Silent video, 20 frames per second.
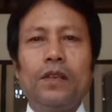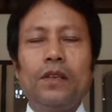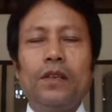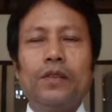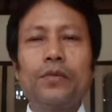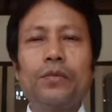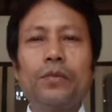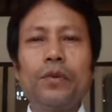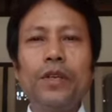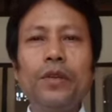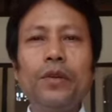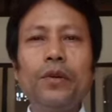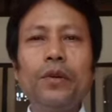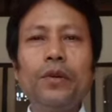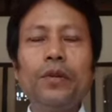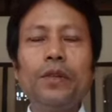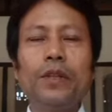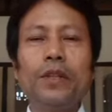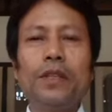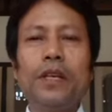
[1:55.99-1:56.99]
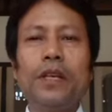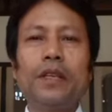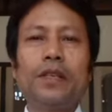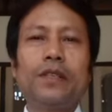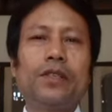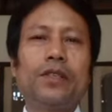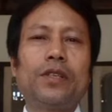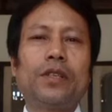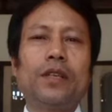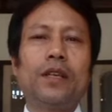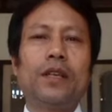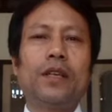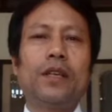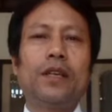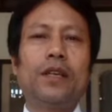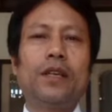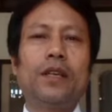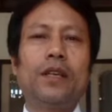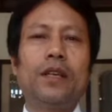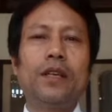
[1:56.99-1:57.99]
So we know that
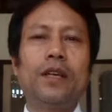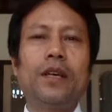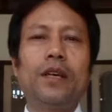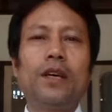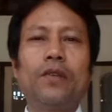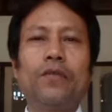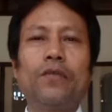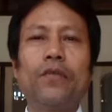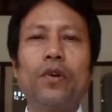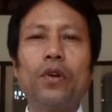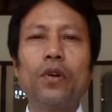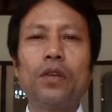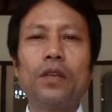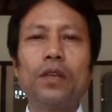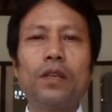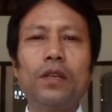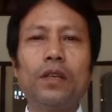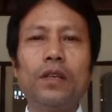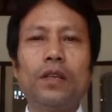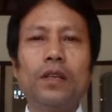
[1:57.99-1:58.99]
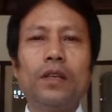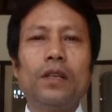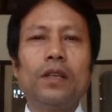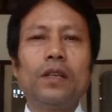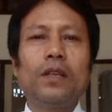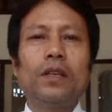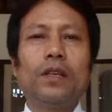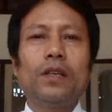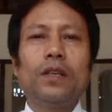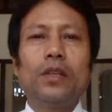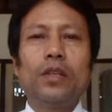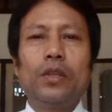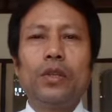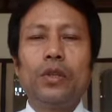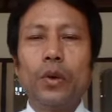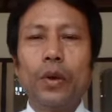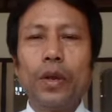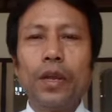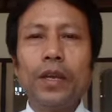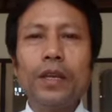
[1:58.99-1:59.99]
for
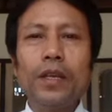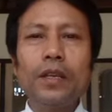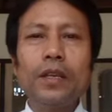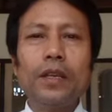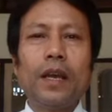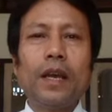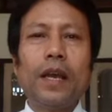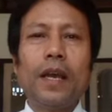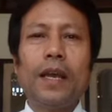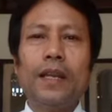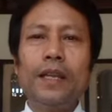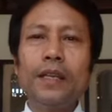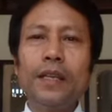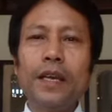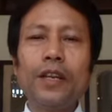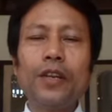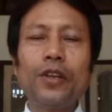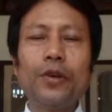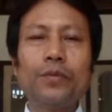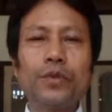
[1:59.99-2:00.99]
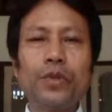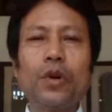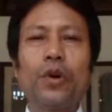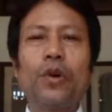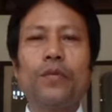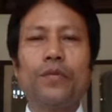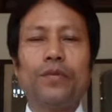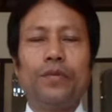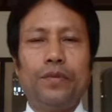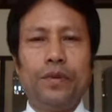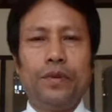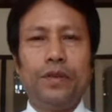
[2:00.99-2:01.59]
doing any kind of job,